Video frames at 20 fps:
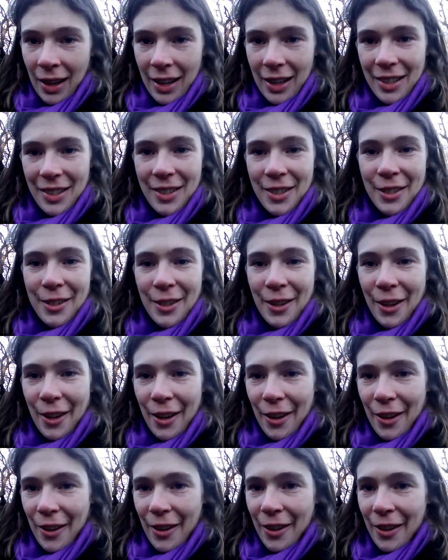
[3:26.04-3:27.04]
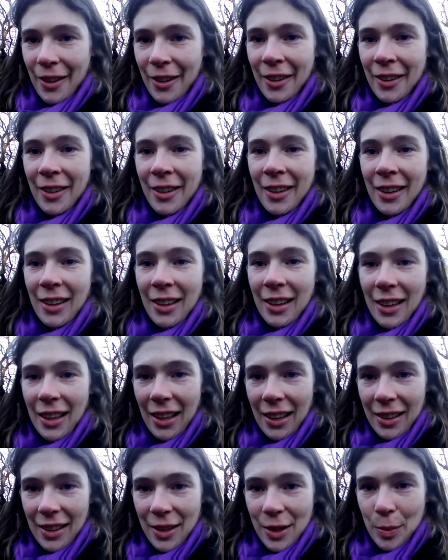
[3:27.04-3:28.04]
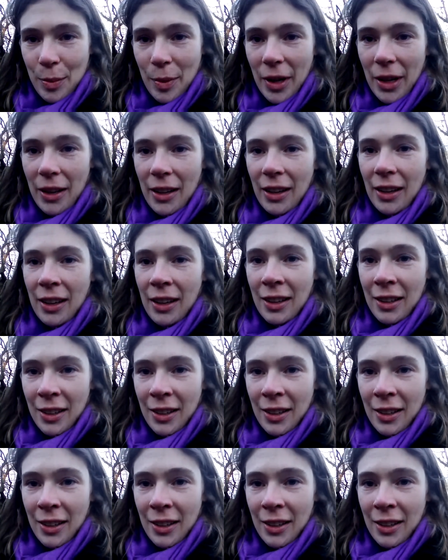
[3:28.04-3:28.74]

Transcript: It's all in this body.